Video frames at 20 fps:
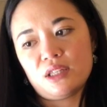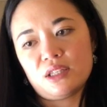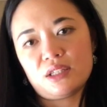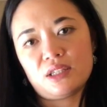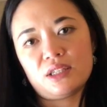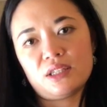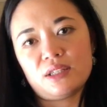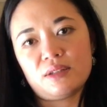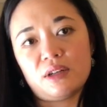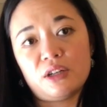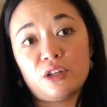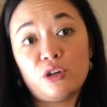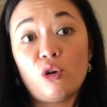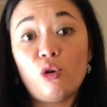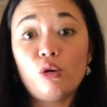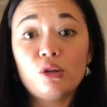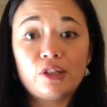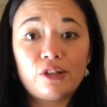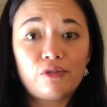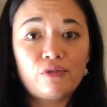this is an
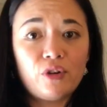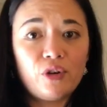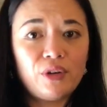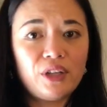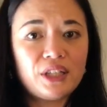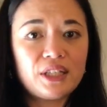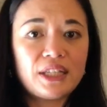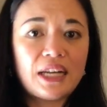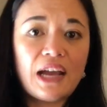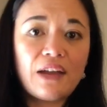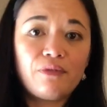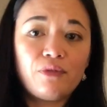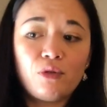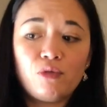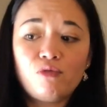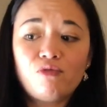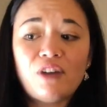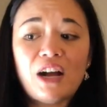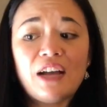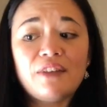older phone, it's an
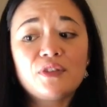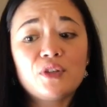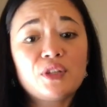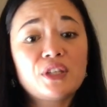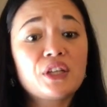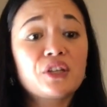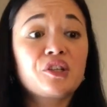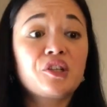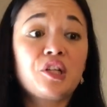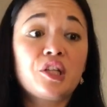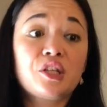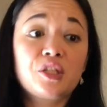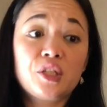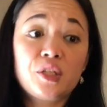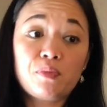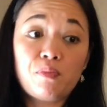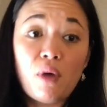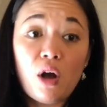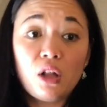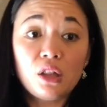iPhone 5, so it's actually
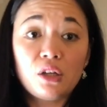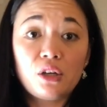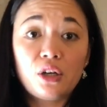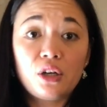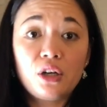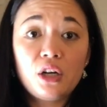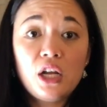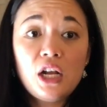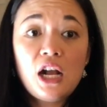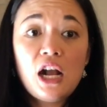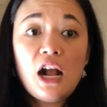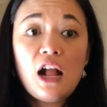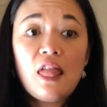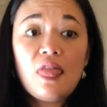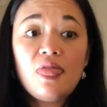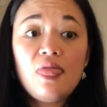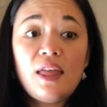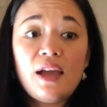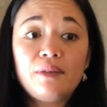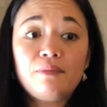smaller
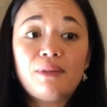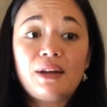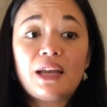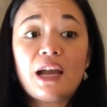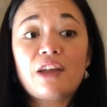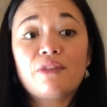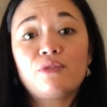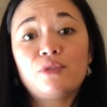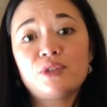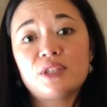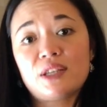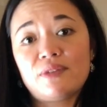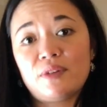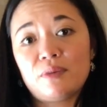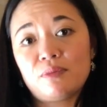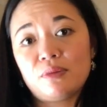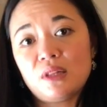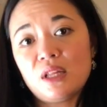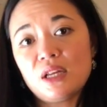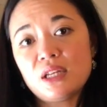than my iPhone
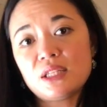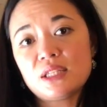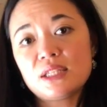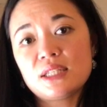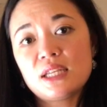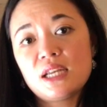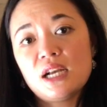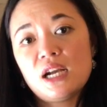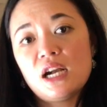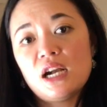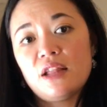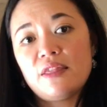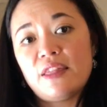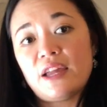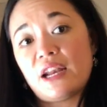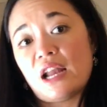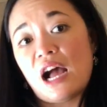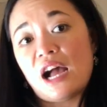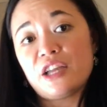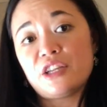7 Plus
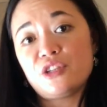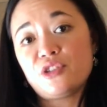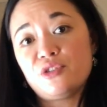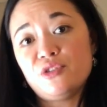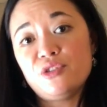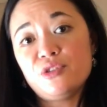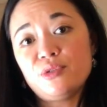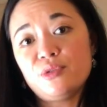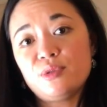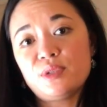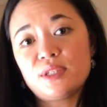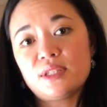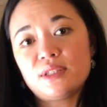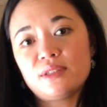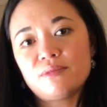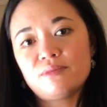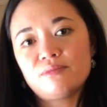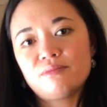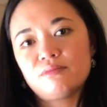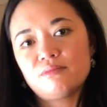that I
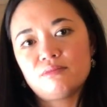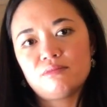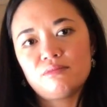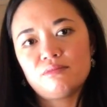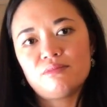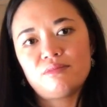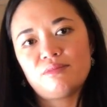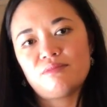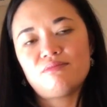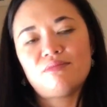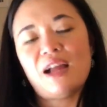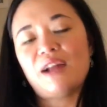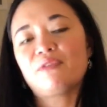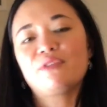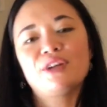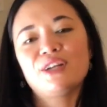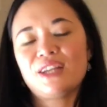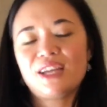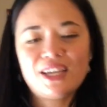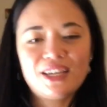use
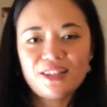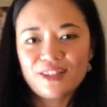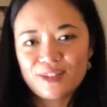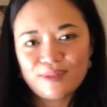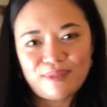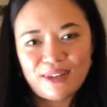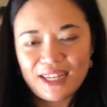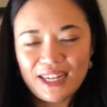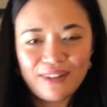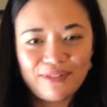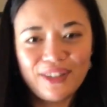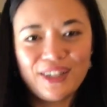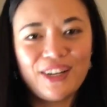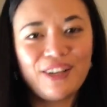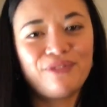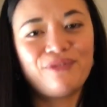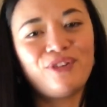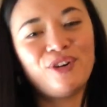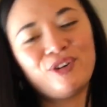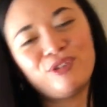every day. It's my
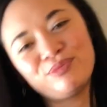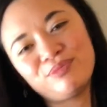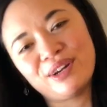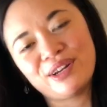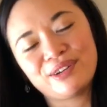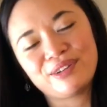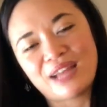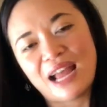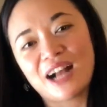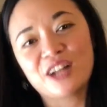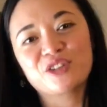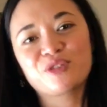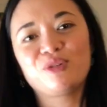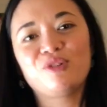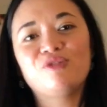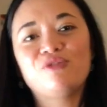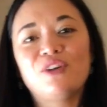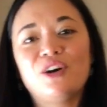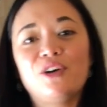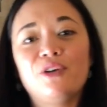everyday phone, my actual
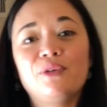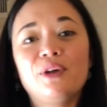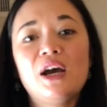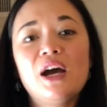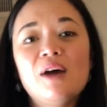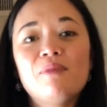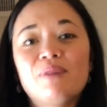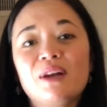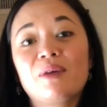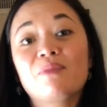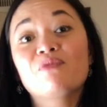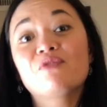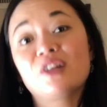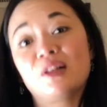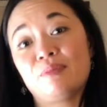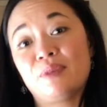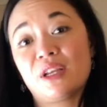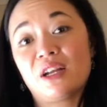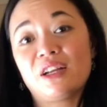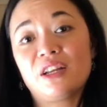phone, but I'm
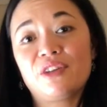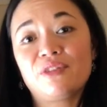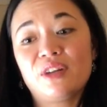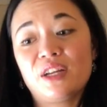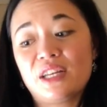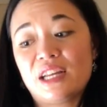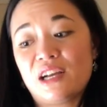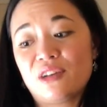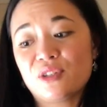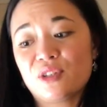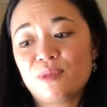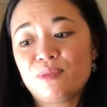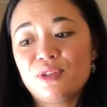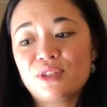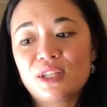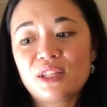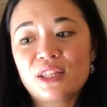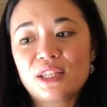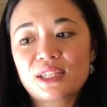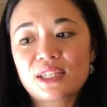filming on it right now, so I'm
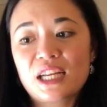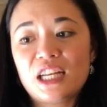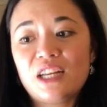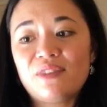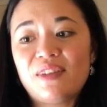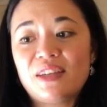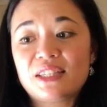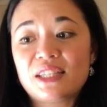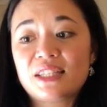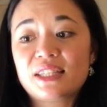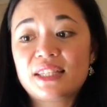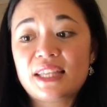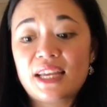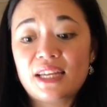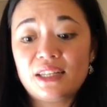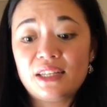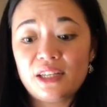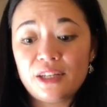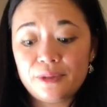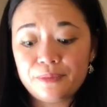using this kind of as a
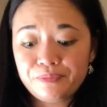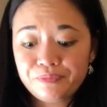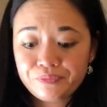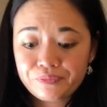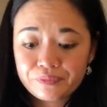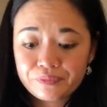stand-in.